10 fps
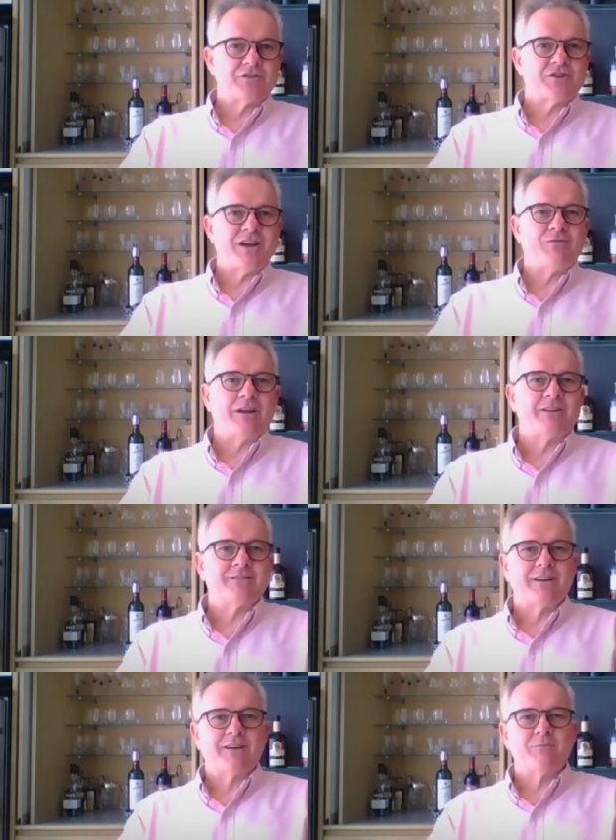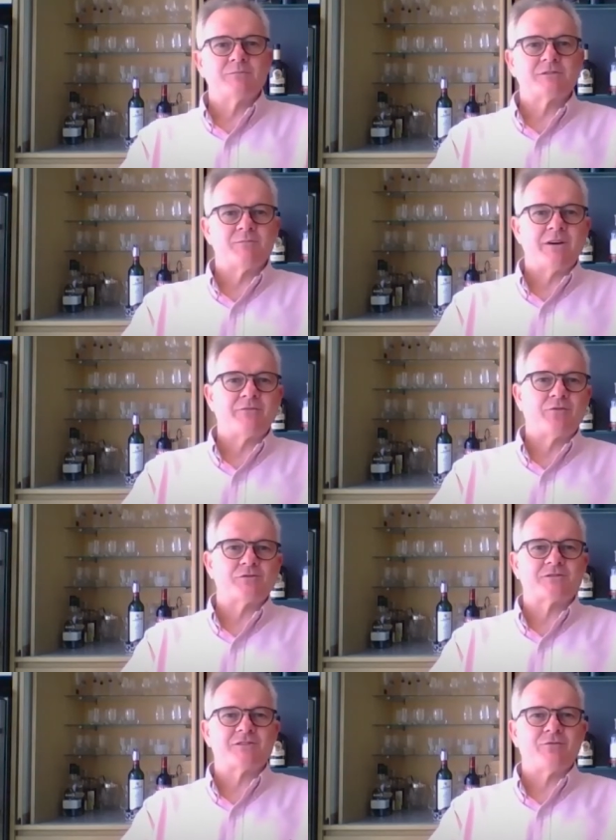traveling. Um, so my
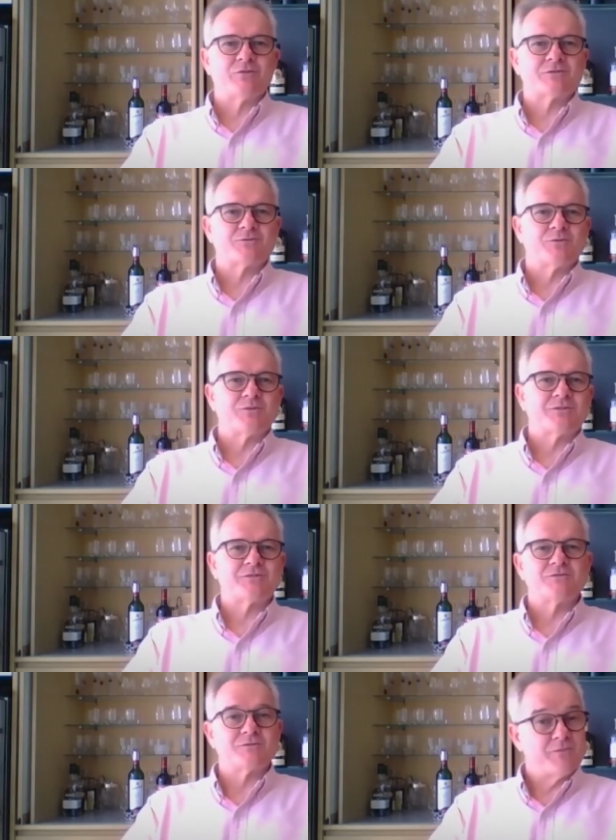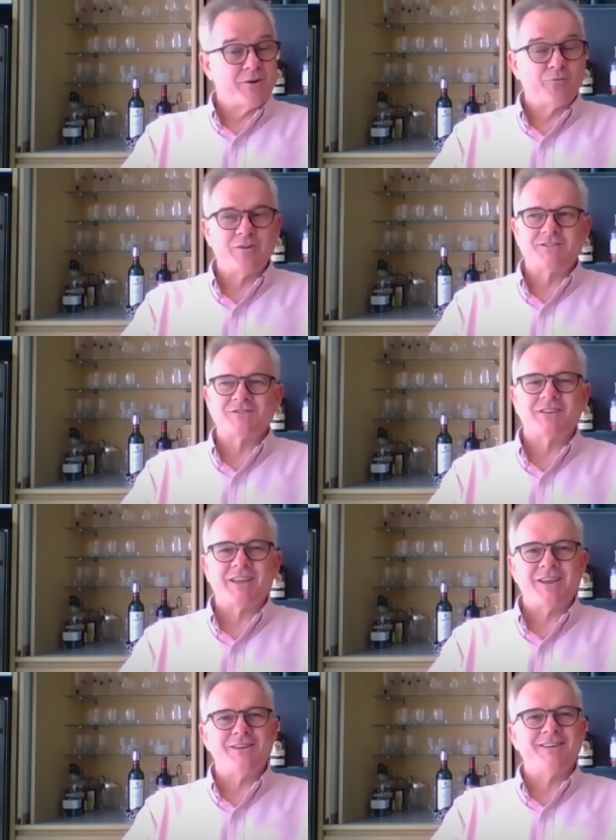first travels were to Zimbabwe and to
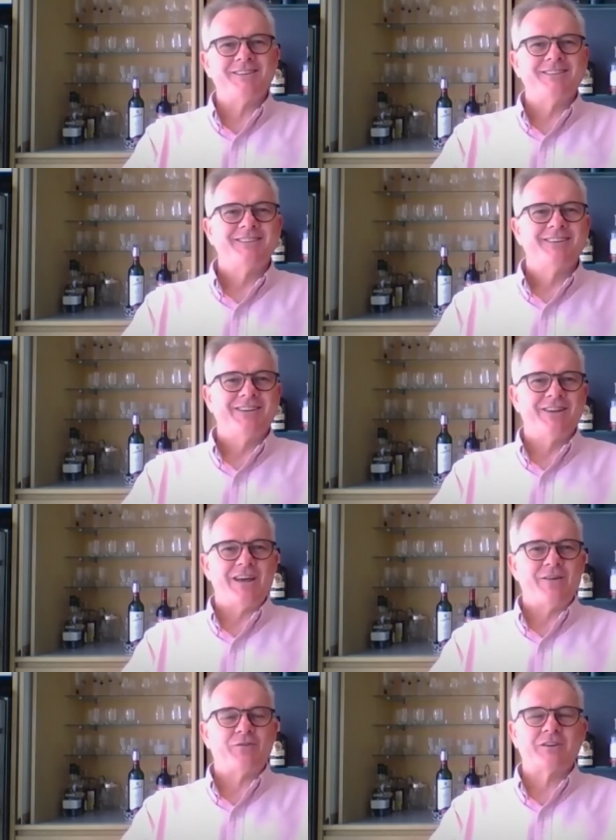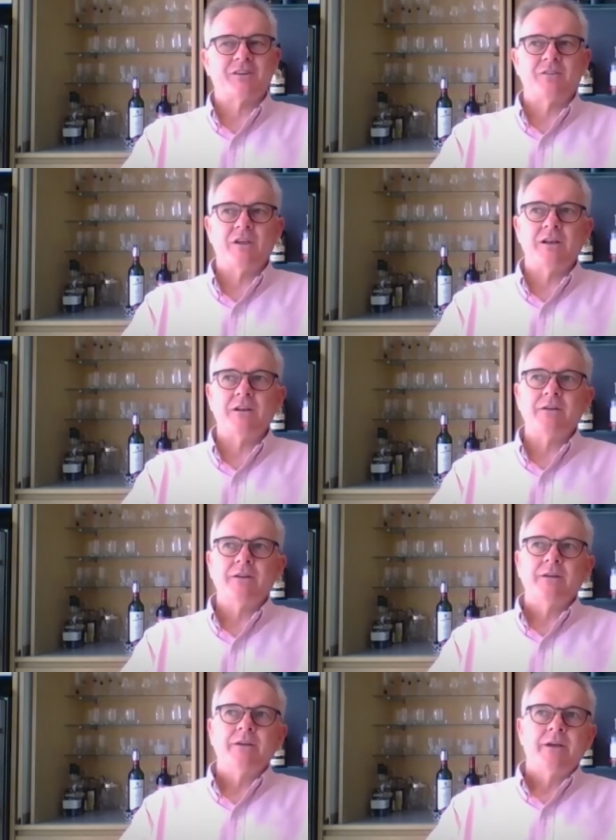Kenya in Africa. And
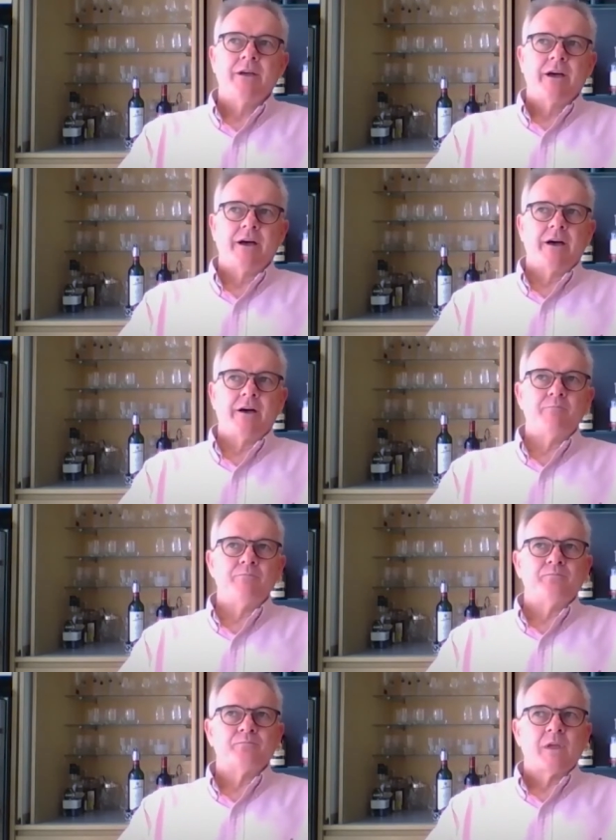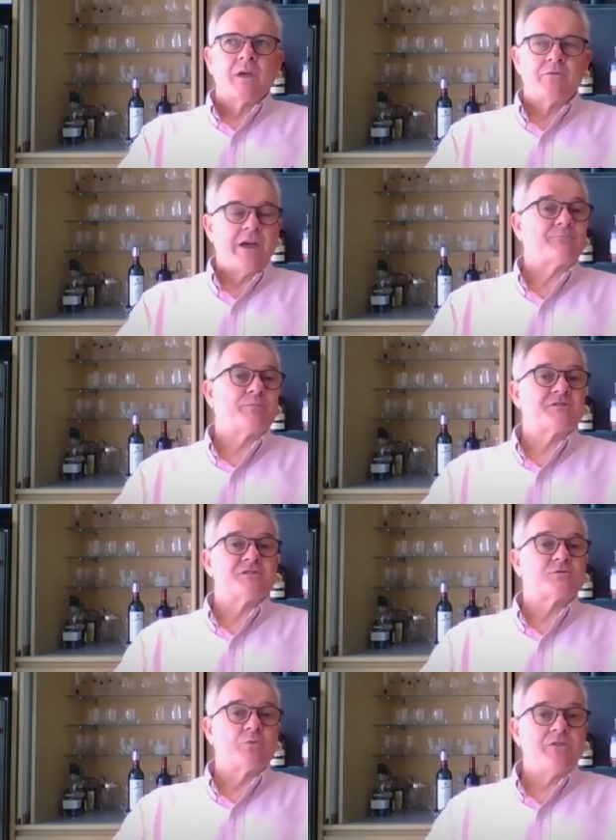then um, that
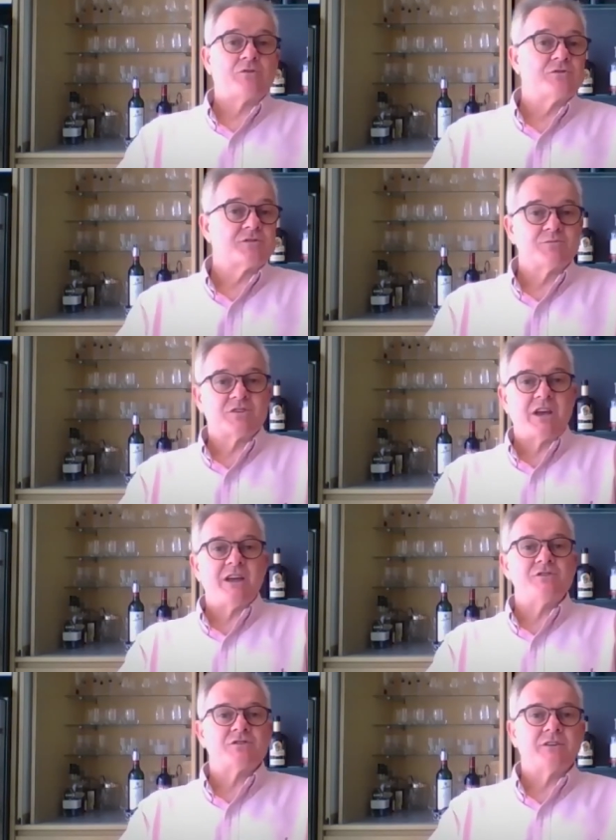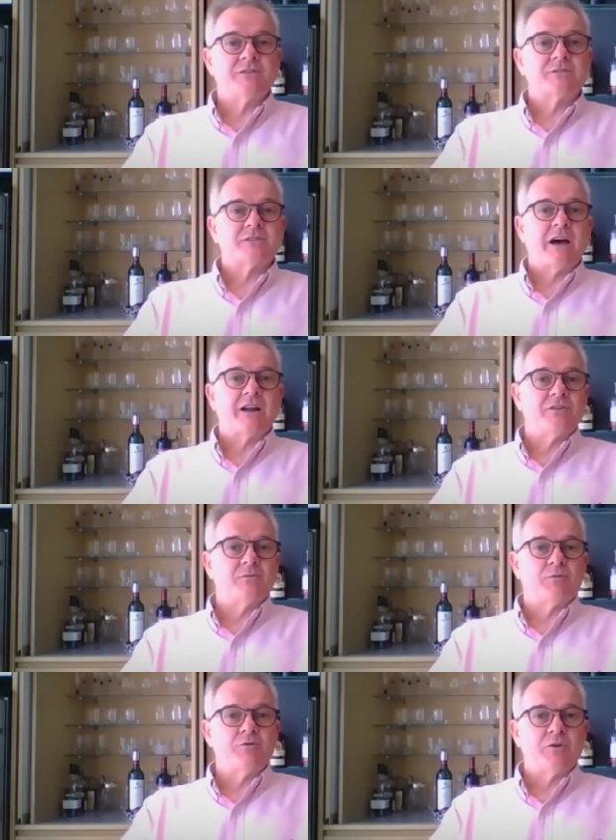business went through some change. And out of the
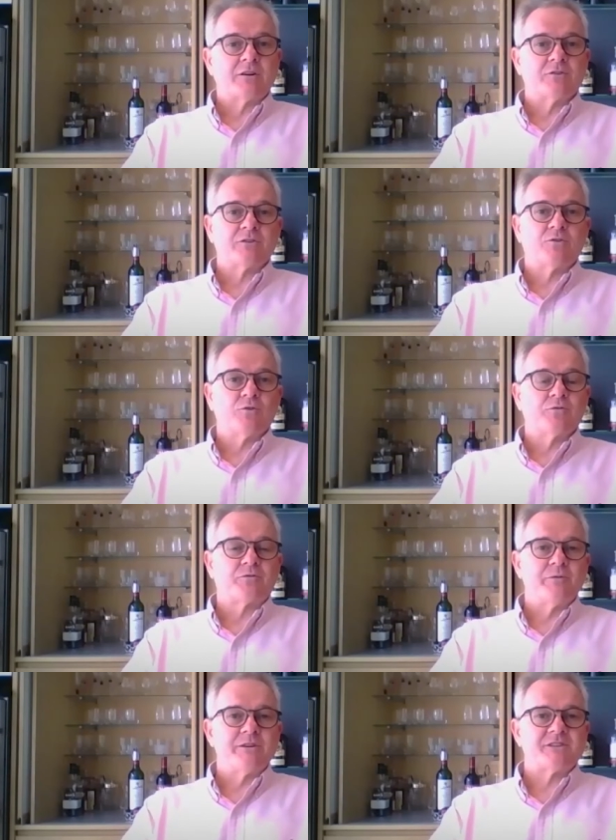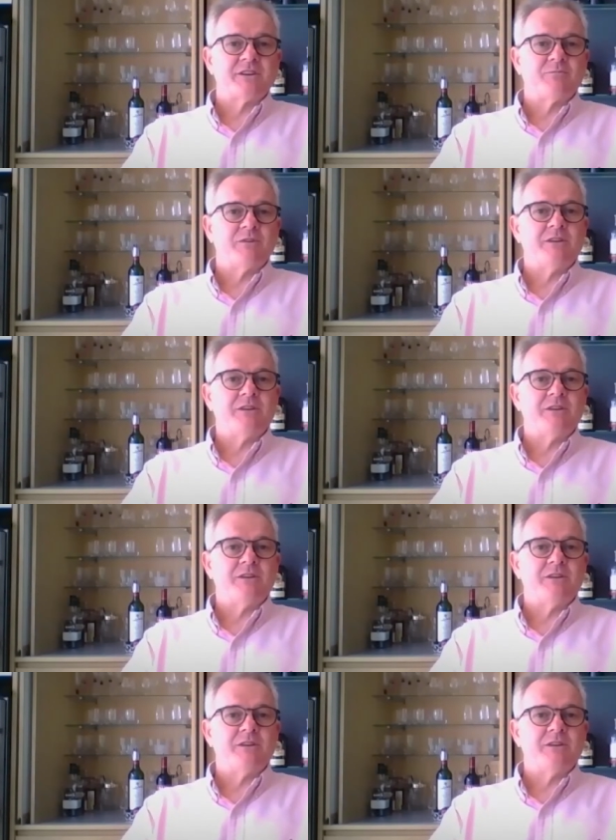blue, I got a call from SAB.